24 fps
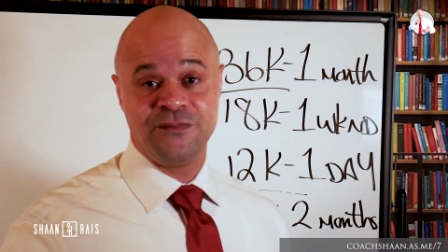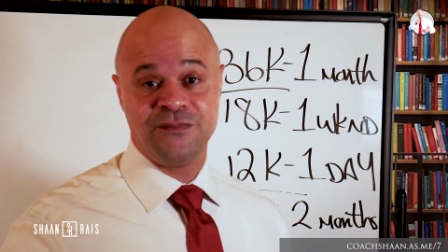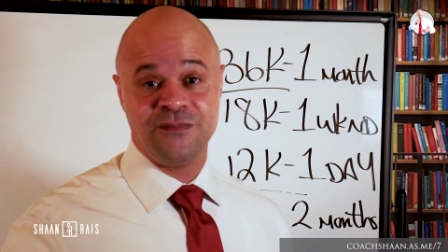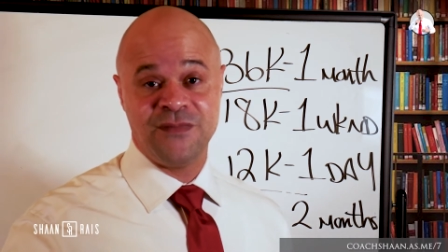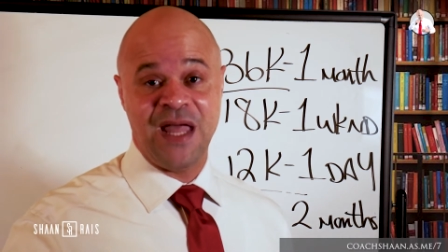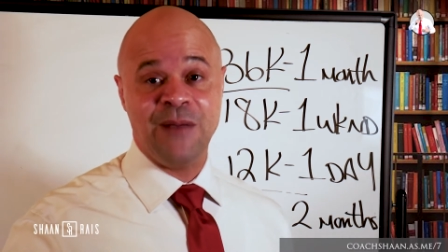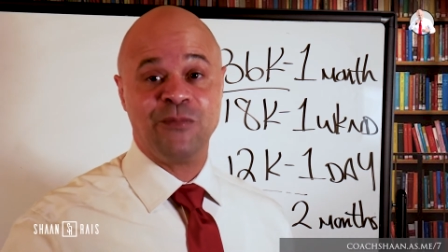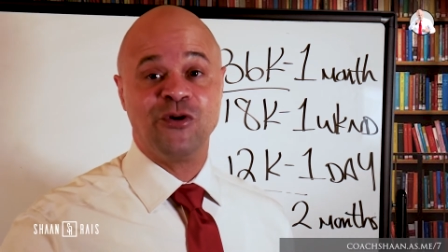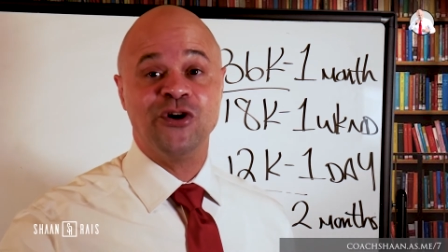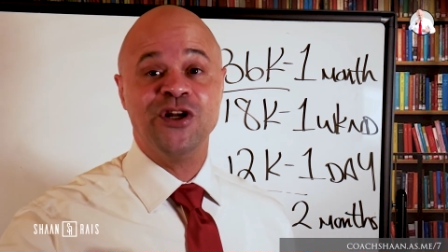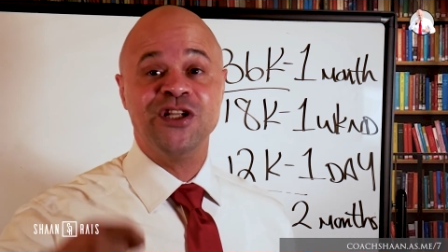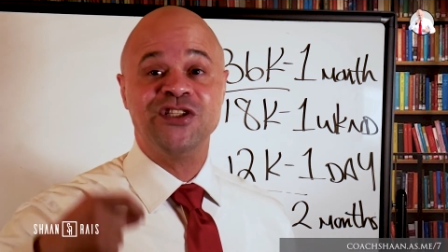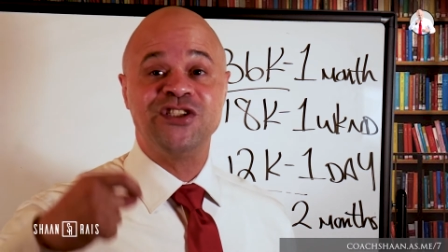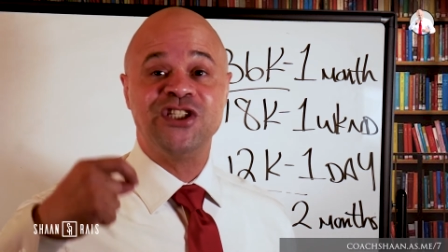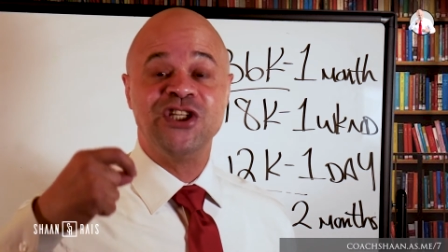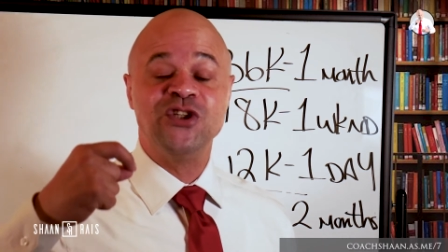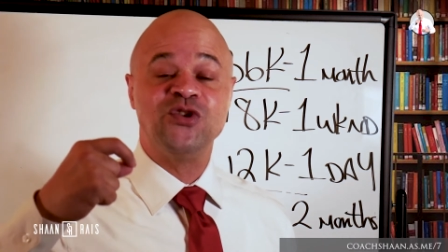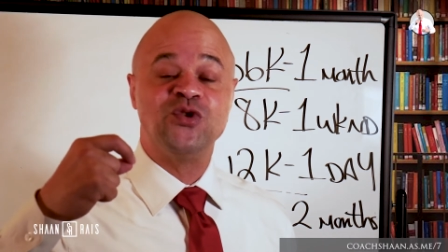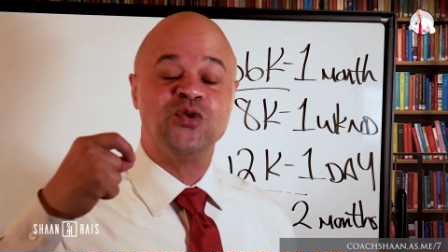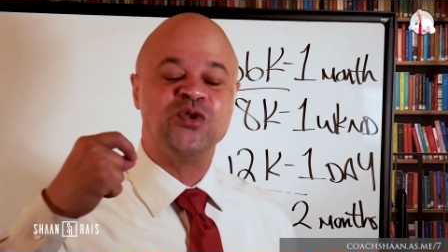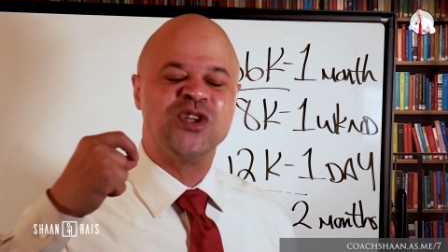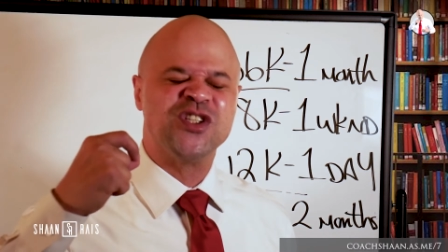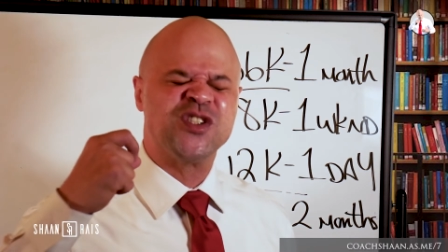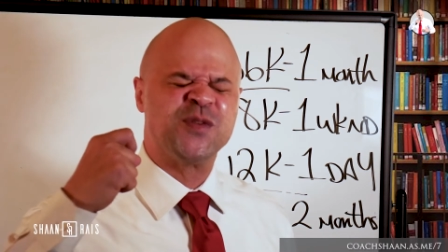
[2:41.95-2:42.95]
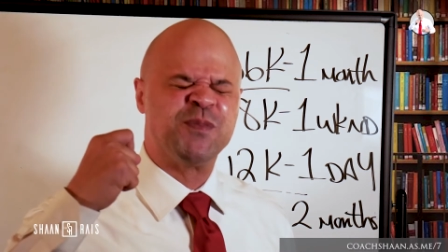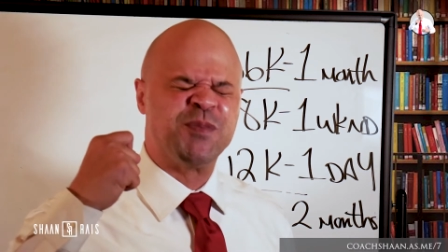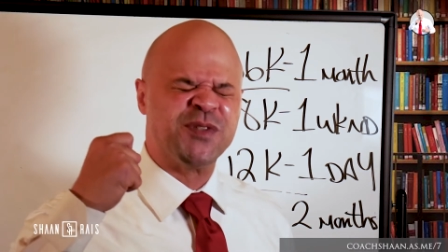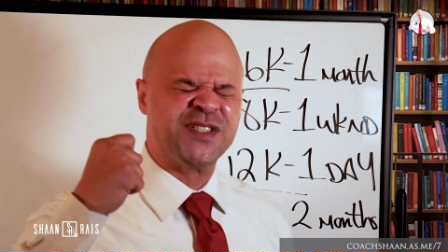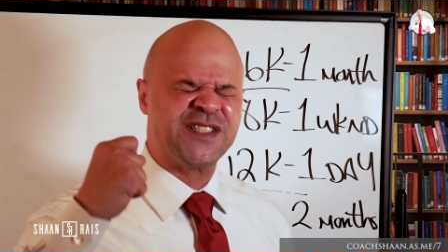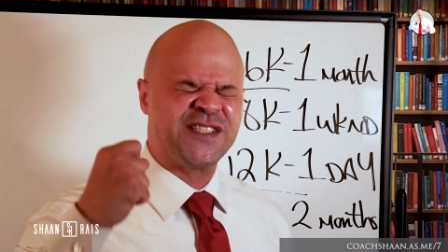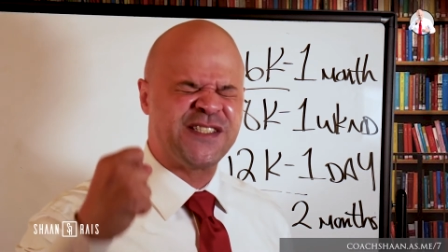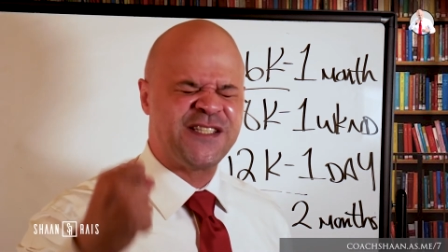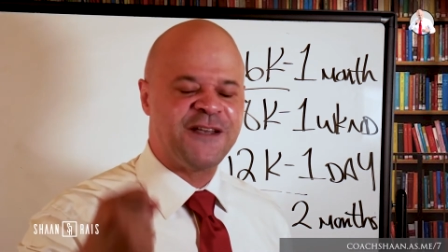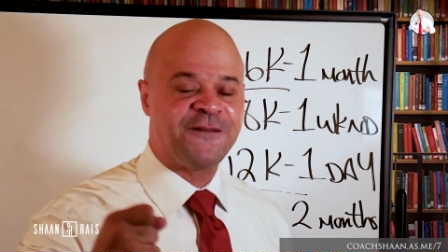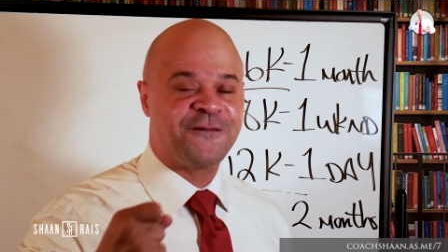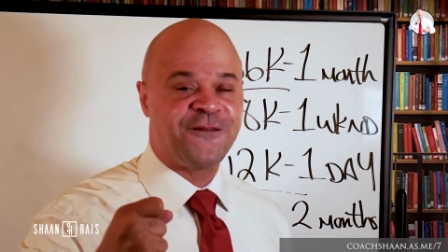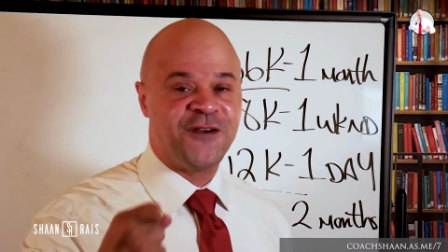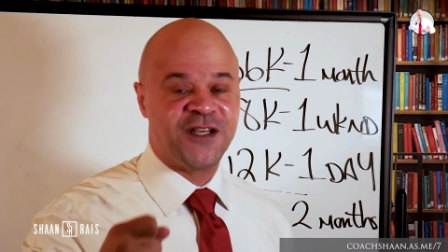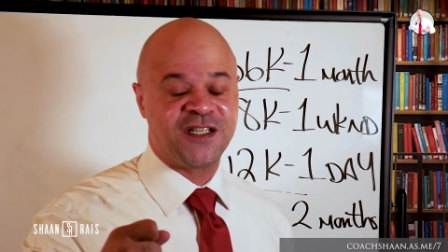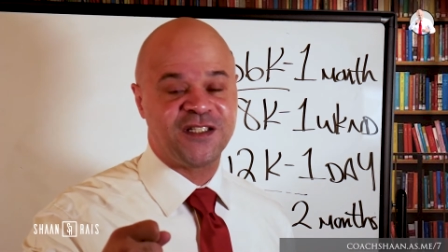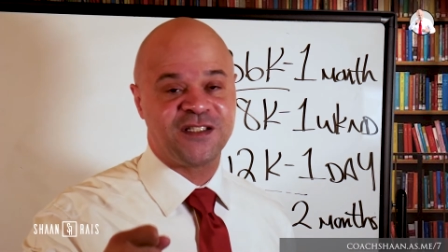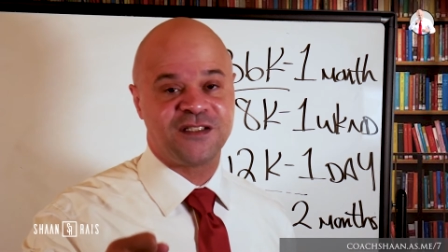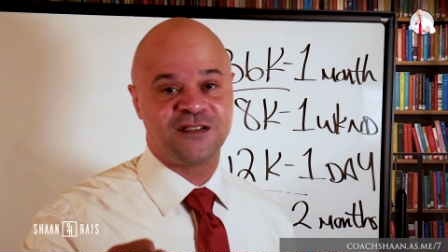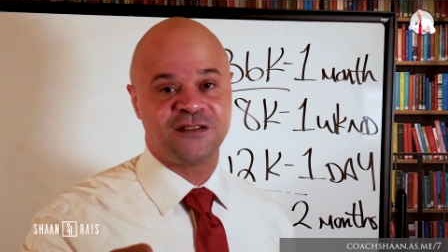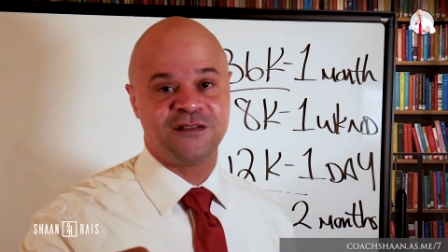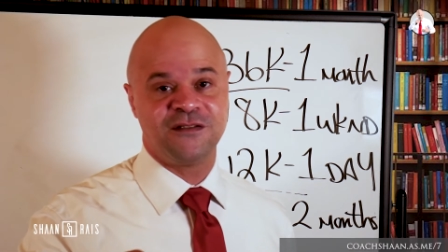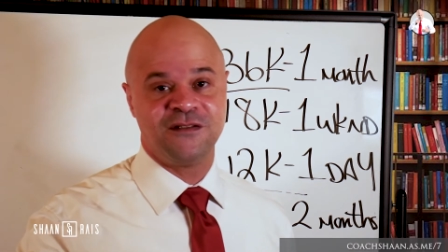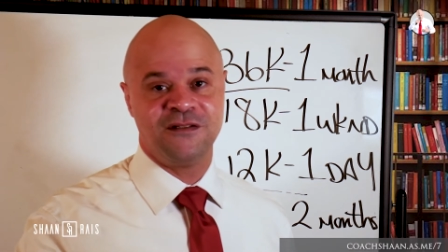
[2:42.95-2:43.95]
I'm going to teach you the
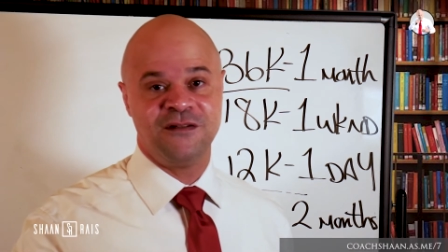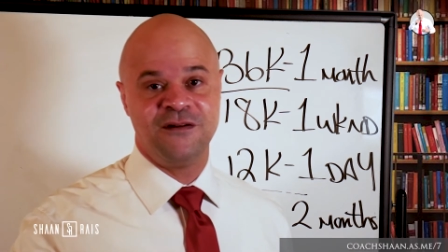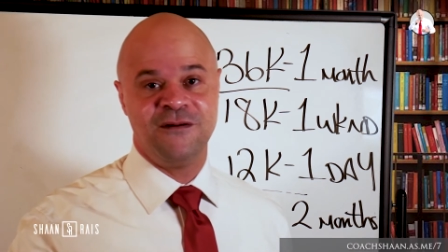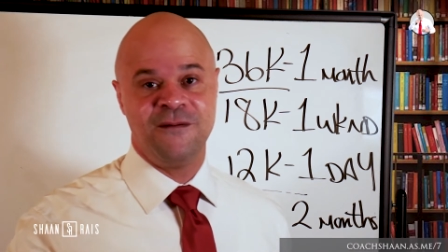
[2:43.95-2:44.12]
specifics